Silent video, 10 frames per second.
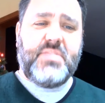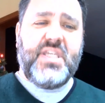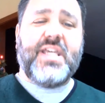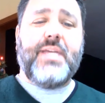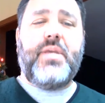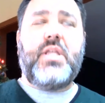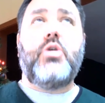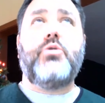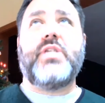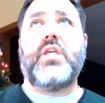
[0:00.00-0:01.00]
It can mean
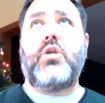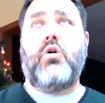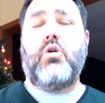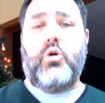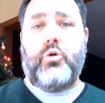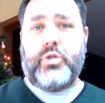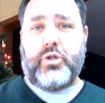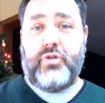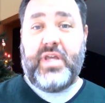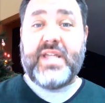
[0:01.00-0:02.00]
using your own
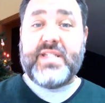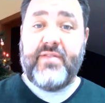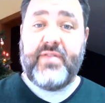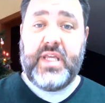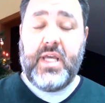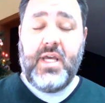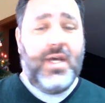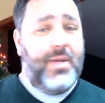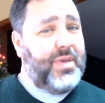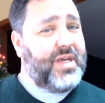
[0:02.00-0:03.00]
creativity,
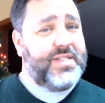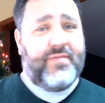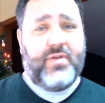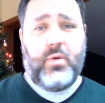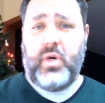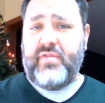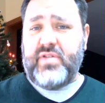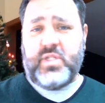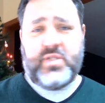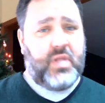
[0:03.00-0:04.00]
because every one of
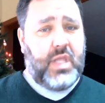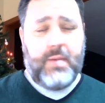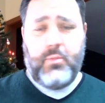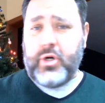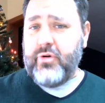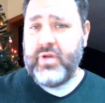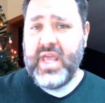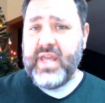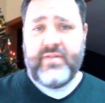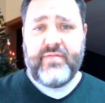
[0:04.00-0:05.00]
us is a lot more
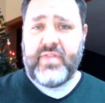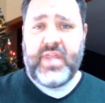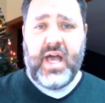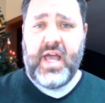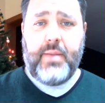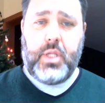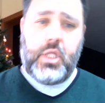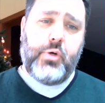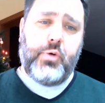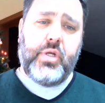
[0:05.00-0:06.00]
creative than I am
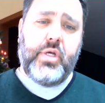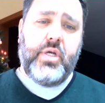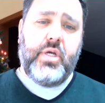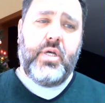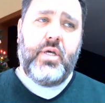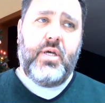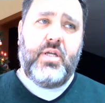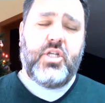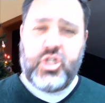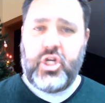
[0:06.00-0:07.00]
alone,
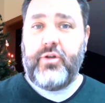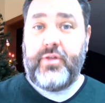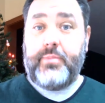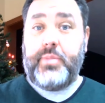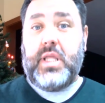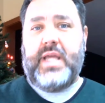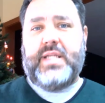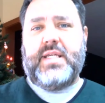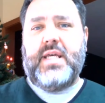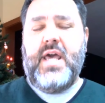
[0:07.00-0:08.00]
to share their
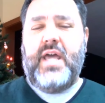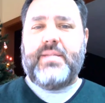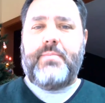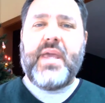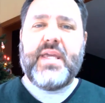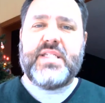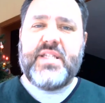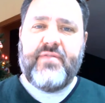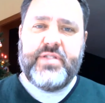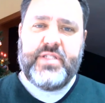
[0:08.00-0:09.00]
plight and to make a
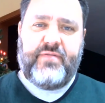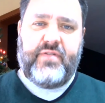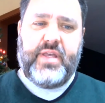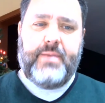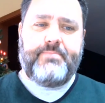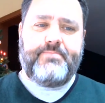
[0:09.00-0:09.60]
difference for them.